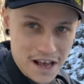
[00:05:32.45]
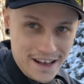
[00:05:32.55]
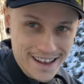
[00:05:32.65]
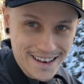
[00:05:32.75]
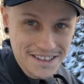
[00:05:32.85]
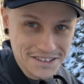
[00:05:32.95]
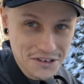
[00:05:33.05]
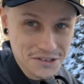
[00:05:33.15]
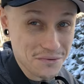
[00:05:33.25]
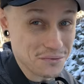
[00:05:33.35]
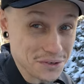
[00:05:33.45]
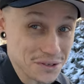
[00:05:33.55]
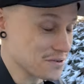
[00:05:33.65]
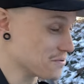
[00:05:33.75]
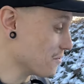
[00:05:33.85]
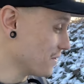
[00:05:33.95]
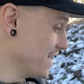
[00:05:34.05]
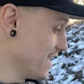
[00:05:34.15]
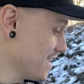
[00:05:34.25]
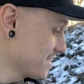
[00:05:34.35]
It looks really cool.
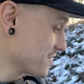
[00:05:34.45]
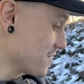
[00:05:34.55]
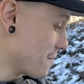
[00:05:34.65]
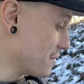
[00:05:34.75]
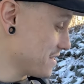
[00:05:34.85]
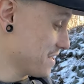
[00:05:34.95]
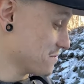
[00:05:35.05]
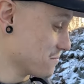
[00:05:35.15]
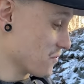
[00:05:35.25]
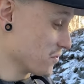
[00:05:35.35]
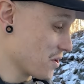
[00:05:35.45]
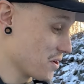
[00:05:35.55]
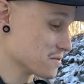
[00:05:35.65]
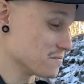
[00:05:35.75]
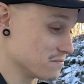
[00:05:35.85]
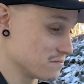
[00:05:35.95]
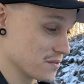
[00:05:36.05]
So I'm gonna take some really awesome